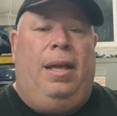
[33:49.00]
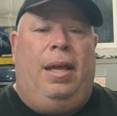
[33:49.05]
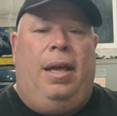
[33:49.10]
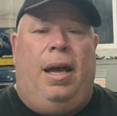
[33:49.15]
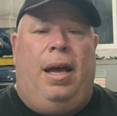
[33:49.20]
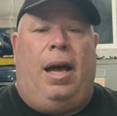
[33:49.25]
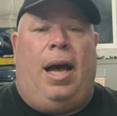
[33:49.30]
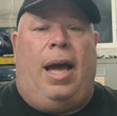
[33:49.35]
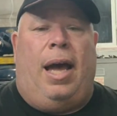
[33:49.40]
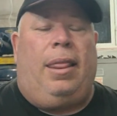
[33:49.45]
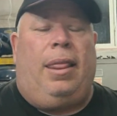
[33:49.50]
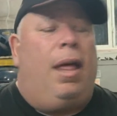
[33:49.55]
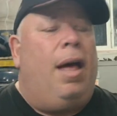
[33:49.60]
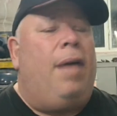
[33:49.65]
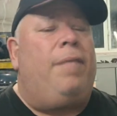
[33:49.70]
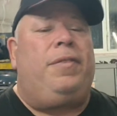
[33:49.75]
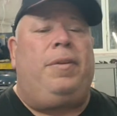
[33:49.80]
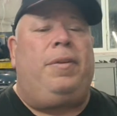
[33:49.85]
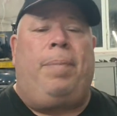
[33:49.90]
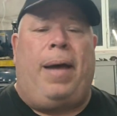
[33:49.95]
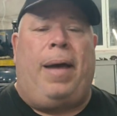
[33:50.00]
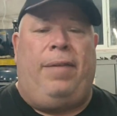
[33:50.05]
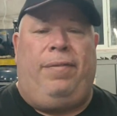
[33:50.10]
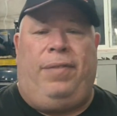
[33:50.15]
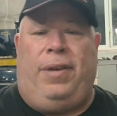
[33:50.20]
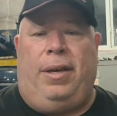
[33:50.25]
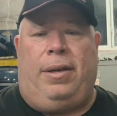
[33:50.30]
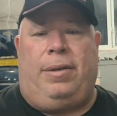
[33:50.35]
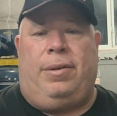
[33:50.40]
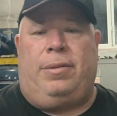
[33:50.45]
I love to buy
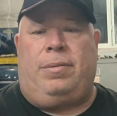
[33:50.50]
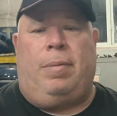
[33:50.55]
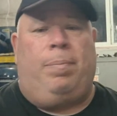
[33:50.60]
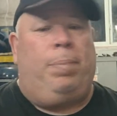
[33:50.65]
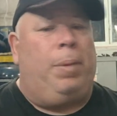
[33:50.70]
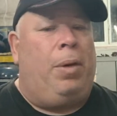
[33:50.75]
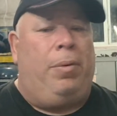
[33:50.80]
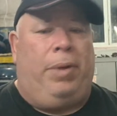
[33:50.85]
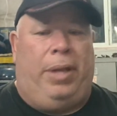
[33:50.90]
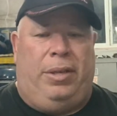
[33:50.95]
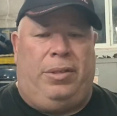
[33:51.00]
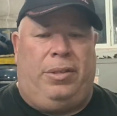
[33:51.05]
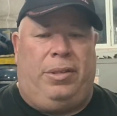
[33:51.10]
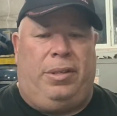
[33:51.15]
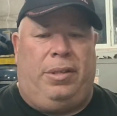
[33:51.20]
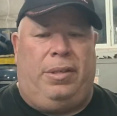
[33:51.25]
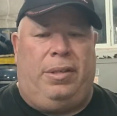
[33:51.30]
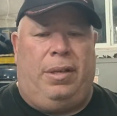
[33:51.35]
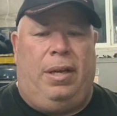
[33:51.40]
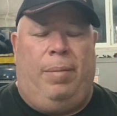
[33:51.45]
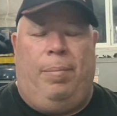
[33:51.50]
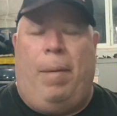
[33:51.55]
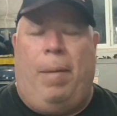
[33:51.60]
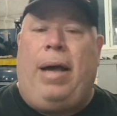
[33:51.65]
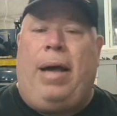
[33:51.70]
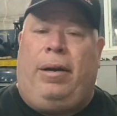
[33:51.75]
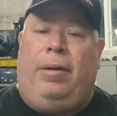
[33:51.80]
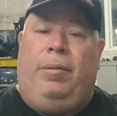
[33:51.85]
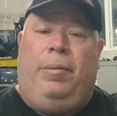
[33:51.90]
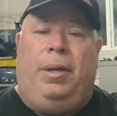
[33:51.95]
vehicles with blown engines,
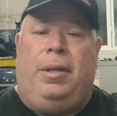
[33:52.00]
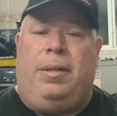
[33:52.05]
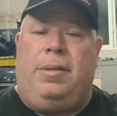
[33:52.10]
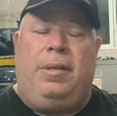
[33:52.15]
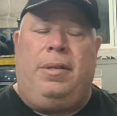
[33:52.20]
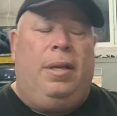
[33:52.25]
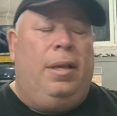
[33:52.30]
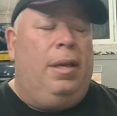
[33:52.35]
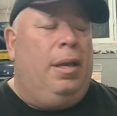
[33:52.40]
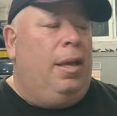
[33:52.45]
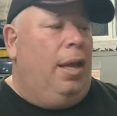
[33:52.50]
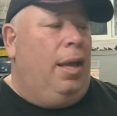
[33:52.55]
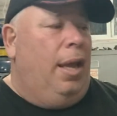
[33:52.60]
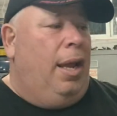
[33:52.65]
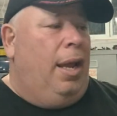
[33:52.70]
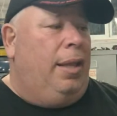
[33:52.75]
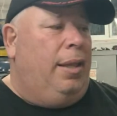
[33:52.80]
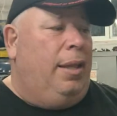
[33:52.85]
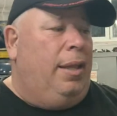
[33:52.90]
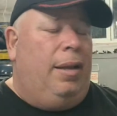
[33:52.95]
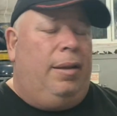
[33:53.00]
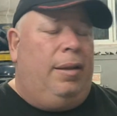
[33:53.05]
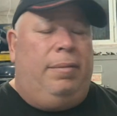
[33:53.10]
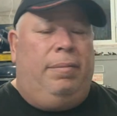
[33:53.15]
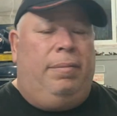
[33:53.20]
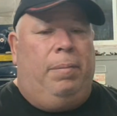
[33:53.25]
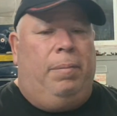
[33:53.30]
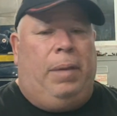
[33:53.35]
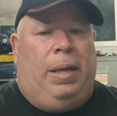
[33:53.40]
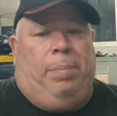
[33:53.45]
modern ones,
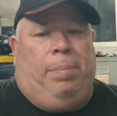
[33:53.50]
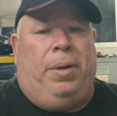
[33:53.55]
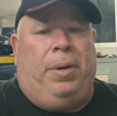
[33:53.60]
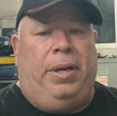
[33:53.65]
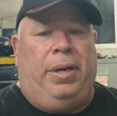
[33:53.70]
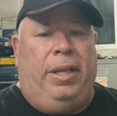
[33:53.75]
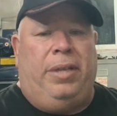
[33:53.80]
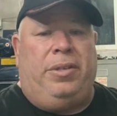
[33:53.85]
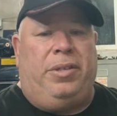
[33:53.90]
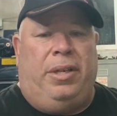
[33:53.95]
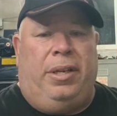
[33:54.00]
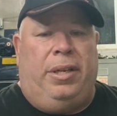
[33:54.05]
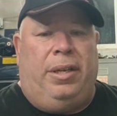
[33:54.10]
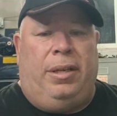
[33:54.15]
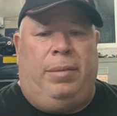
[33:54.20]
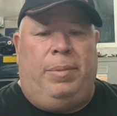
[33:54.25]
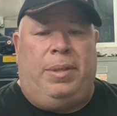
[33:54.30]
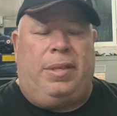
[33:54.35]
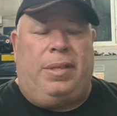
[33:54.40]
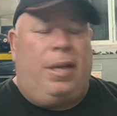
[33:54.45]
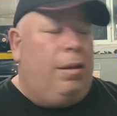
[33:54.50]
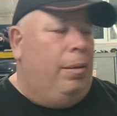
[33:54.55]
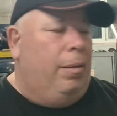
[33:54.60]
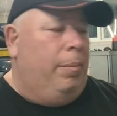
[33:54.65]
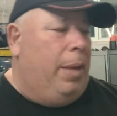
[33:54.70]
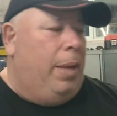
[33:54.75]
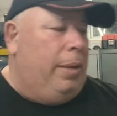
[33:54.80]
and put an engine in them and sell them.